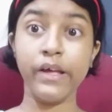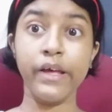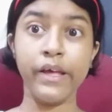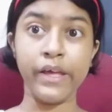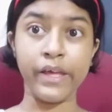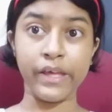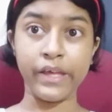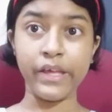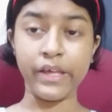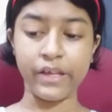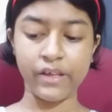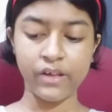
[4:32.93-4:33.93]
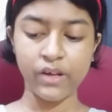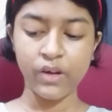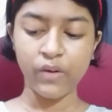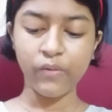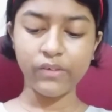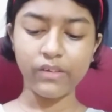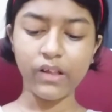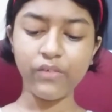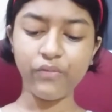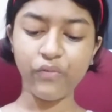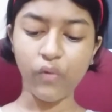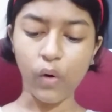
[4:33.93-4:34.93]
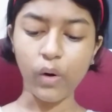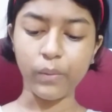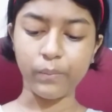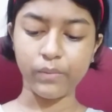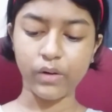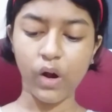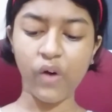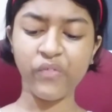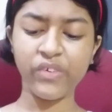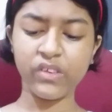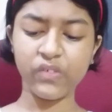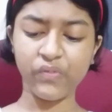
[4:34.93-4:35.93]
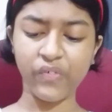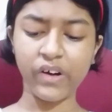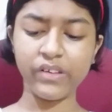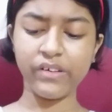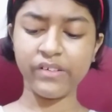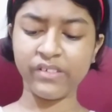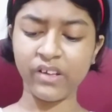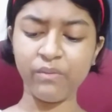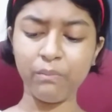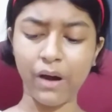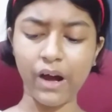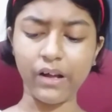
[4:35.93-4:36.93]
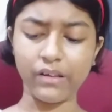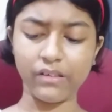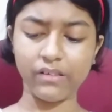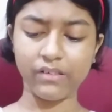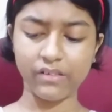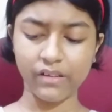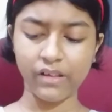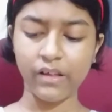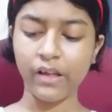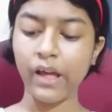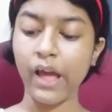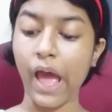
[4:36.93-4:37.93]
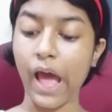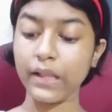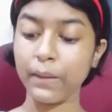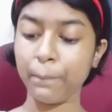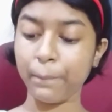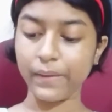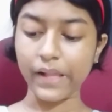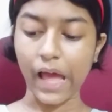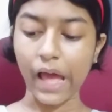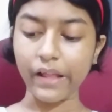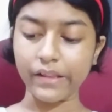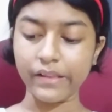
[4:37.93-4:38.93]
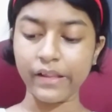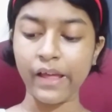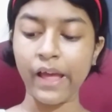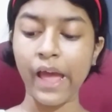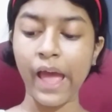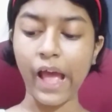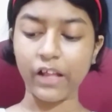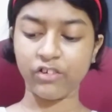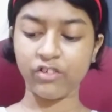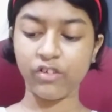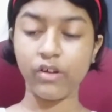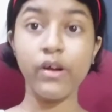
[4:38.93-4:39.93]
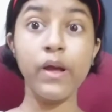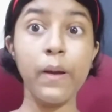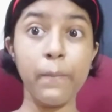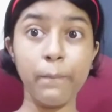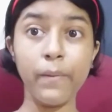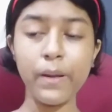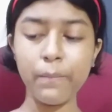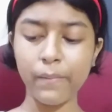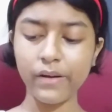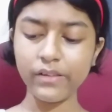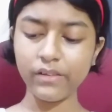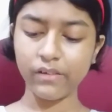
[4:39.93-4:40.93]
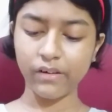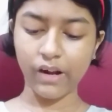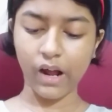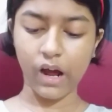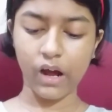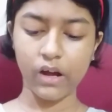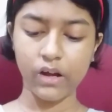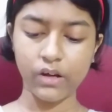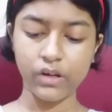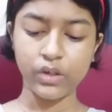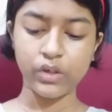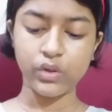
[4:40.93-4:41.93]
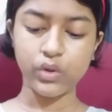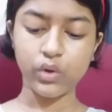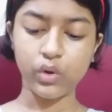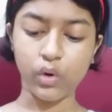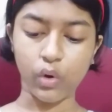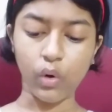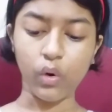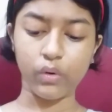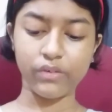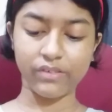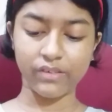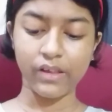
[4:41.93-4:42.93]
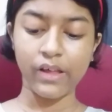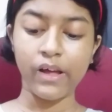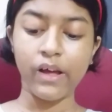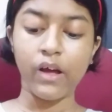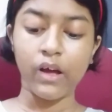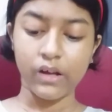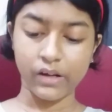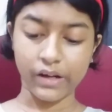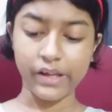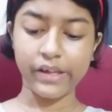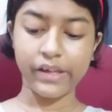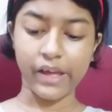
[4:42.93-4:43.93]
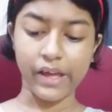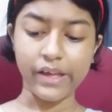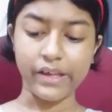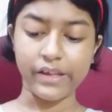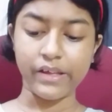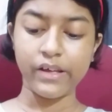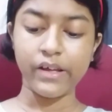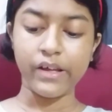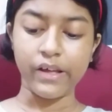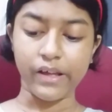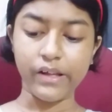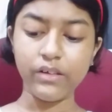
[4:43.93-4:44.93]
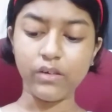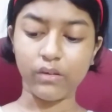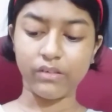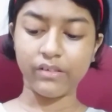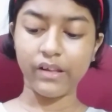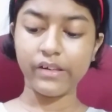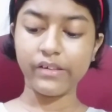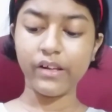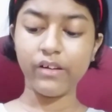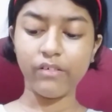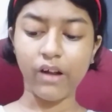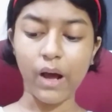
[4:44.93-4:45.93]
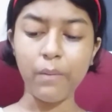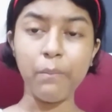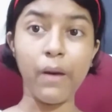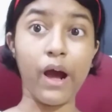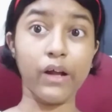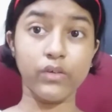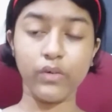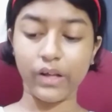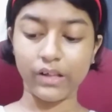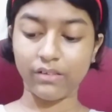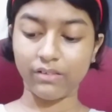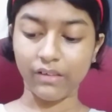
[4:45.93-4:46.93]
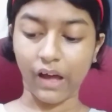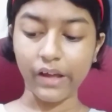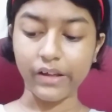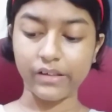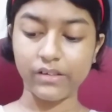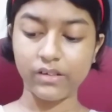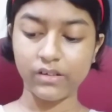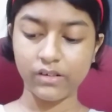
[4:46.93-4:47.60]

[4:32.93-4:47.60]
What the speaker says: He was informed of his father's demands and the plan hatched by Mantra to coax Kaikeyi into sending Rama to excite.